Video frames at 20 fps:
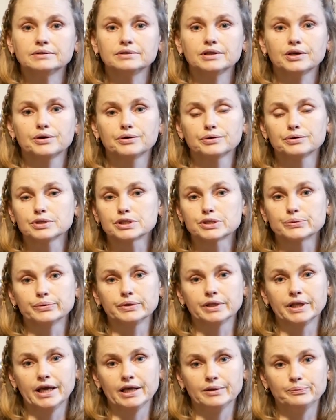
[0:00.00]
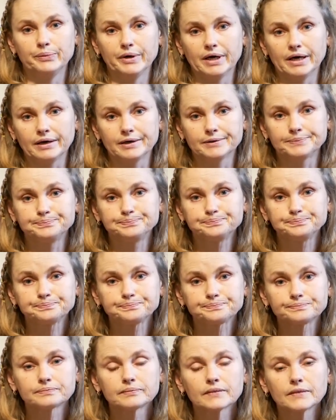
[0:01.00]
the curls will get back.
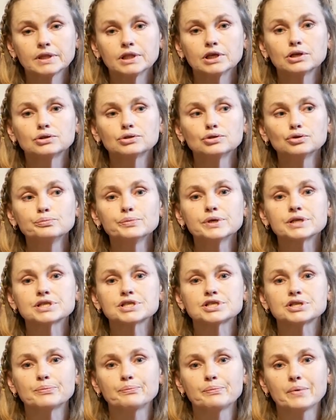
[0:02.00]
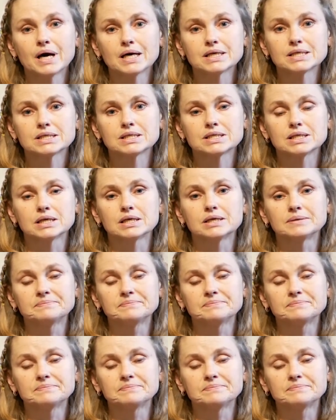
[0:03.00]
The groomers must